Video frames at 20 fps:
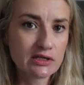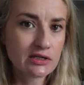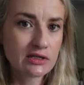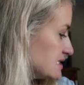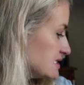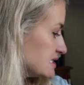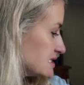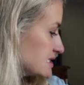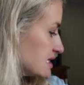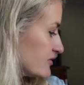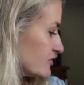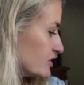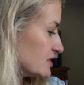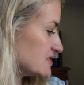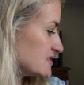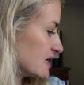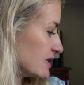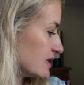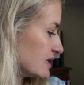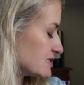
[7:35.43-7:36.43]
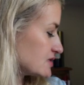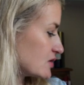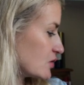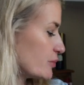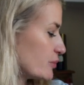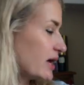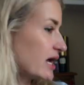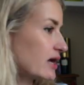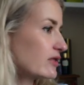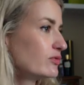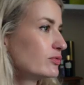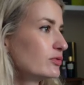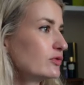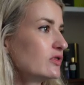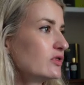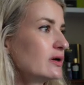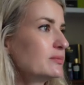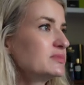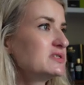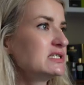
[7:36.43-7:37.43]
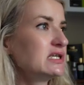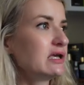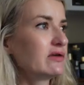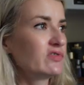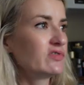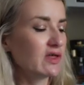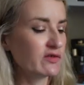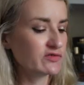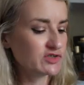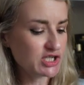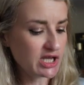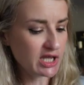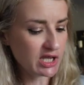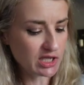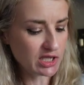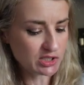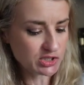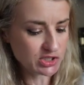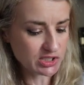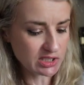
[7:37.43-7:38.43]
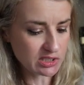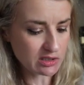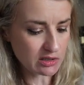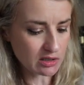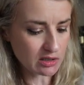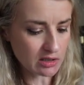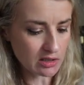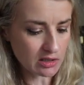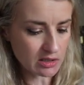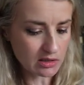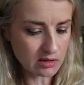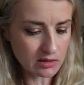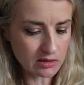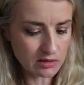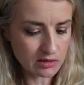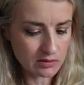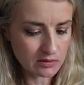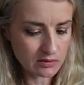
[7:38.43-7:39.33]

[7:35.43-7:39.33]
This Discovery set, let's go back through them, see if they've changed at all.